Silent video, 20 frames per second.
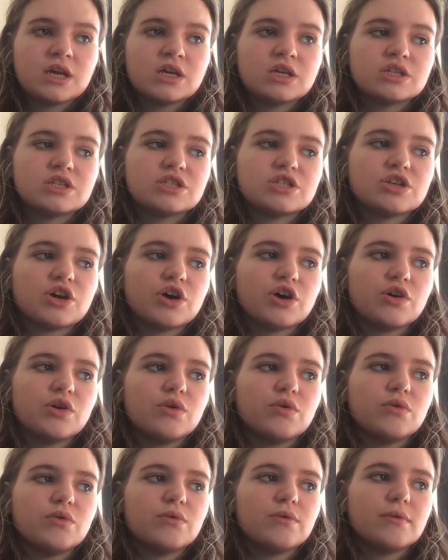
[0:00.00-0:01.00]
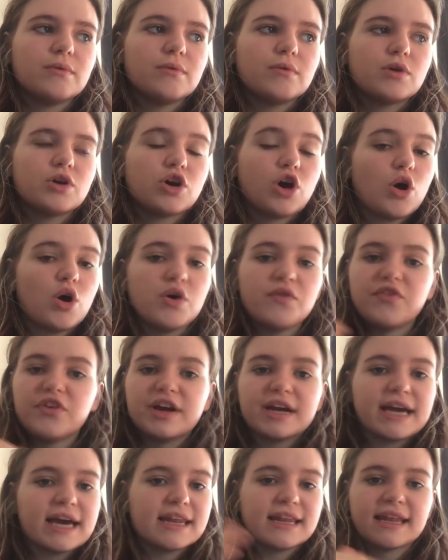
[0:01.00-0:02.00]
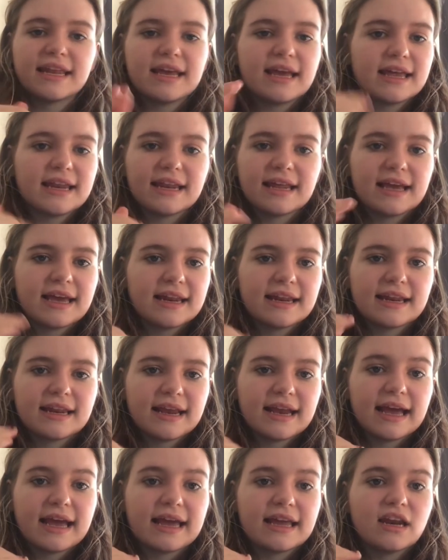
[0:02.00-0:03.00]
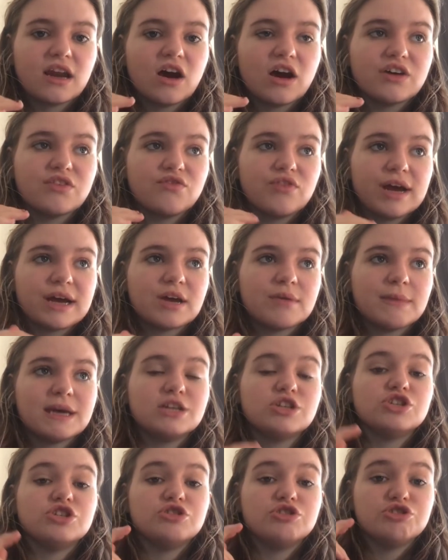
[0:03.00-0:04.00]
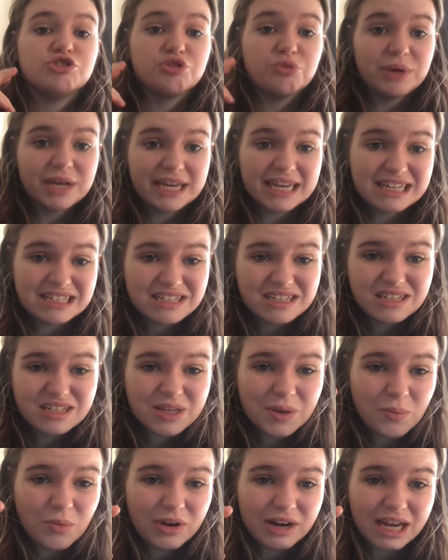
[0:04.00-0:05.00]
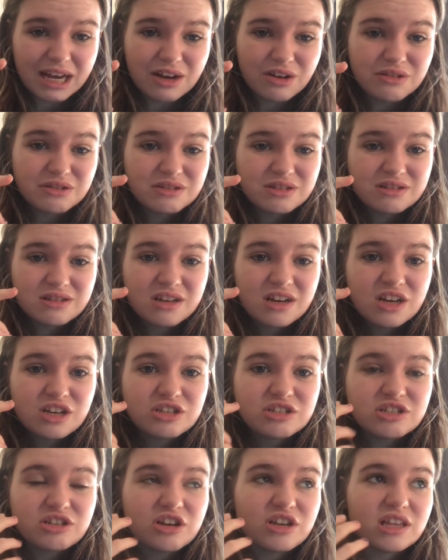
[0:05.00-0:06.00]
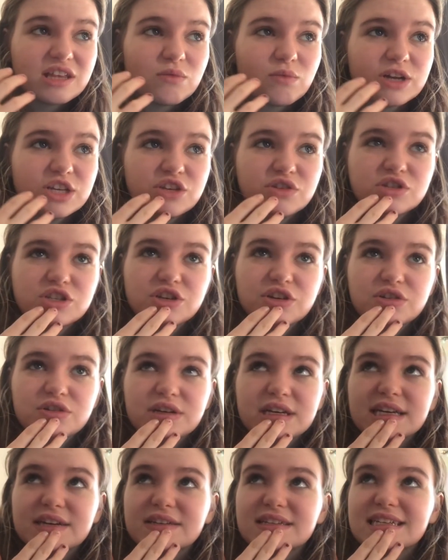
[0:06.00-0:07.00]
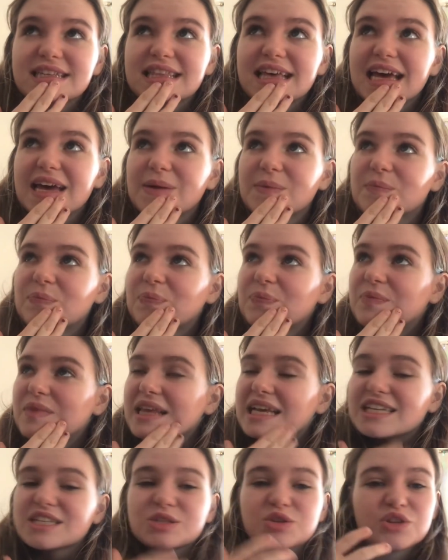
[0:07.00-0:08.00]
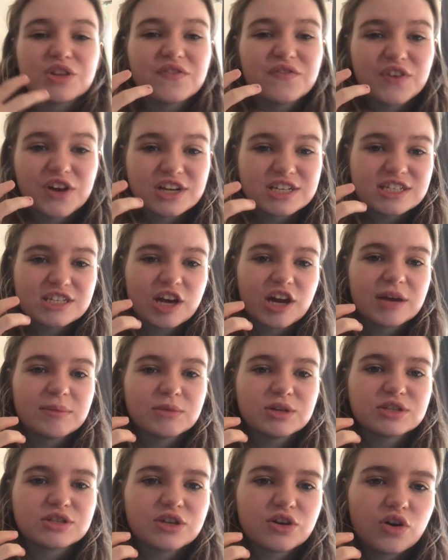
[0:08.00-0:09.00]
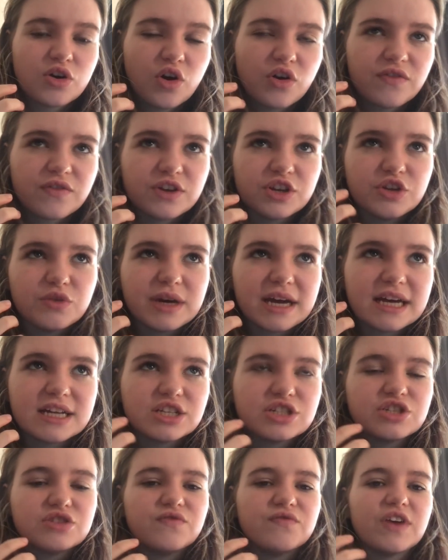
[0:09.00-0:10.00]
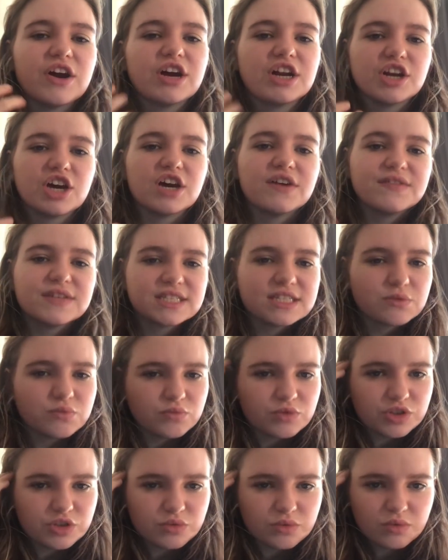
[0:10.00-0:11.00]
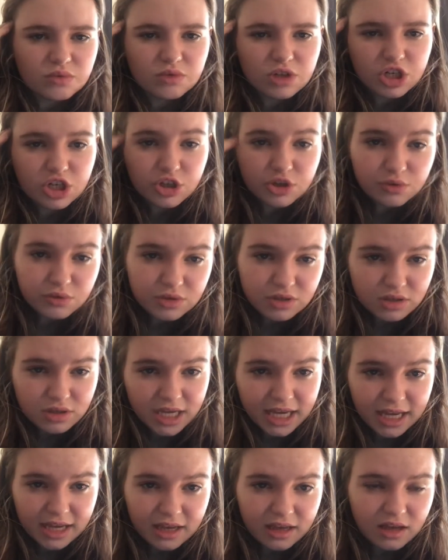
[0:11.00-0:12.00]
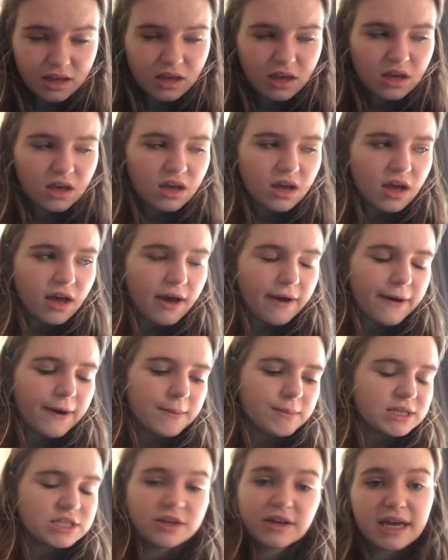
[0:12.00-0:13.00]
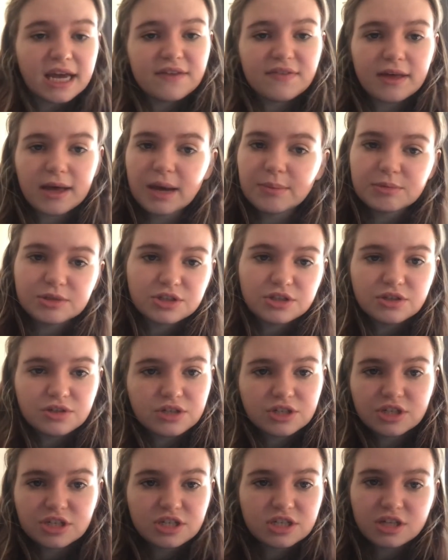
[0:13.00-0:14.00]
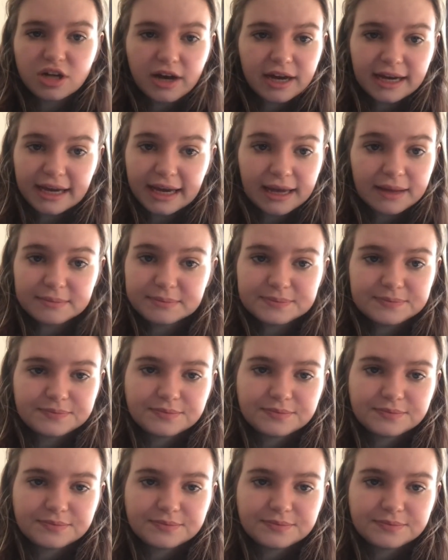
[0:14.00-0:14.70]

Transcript: so go over it again and again and again and again. I'd recommend doing it to someone else so that when you do it to them, it's not the first time, because often you'll get very nervous and you'll lose it. It's okay if that happens, you can just start again.